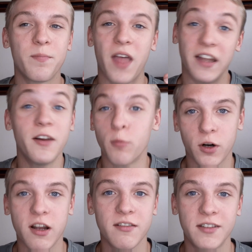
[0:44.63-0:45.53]
I didn't work
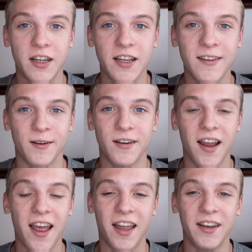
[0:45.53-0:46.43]
out today either,
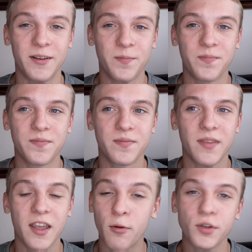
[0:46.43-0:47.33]
and
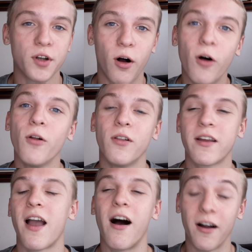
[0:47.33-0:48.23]
it was all
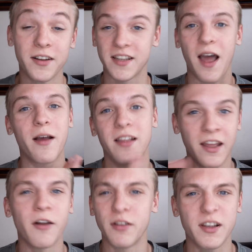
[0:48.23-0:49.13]
honestly.
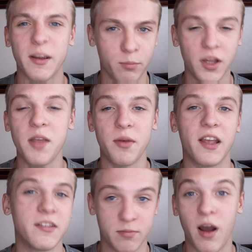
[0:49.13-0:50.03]
It's like blaming.
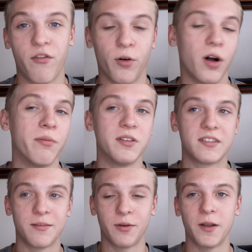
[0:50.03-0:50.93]
It's my fault,
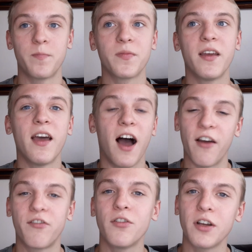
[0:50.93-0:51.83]
obviously, but I
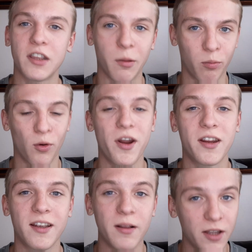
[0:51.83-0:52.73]
feel like the
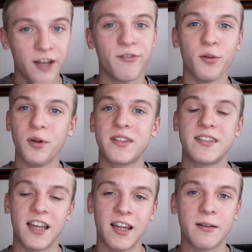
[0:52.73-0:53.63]
break influenced
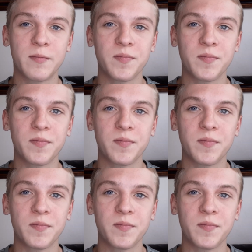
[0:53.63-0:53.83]
that